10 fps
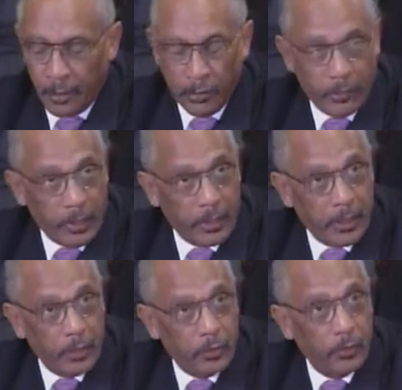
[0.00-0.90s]
address
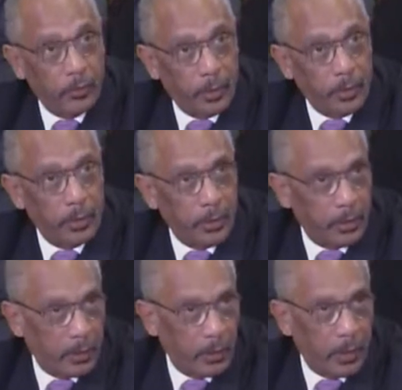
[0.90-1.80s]
that issue once
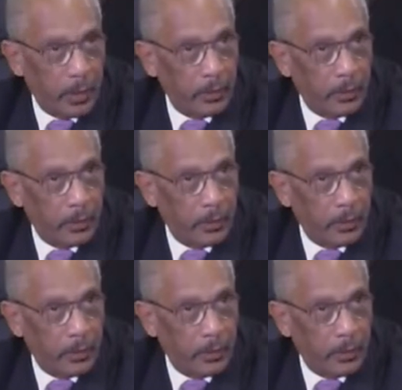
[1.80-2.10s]
he's had a